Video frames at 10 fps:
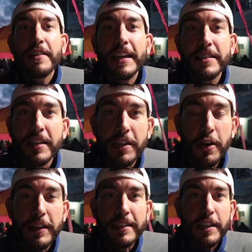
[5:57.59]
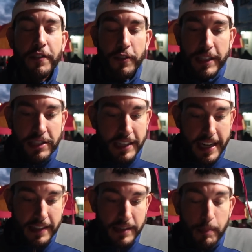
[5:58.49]
thing to note that
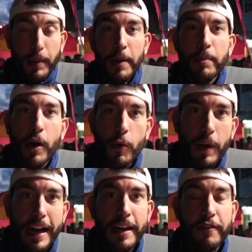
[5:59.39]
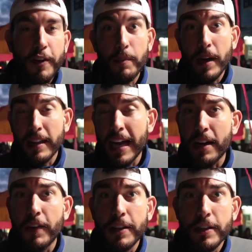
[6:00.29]
differentiates Bun Bo Hue from a lot
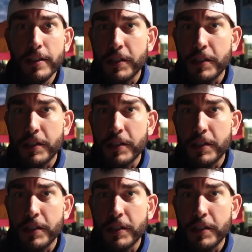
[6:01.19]
of other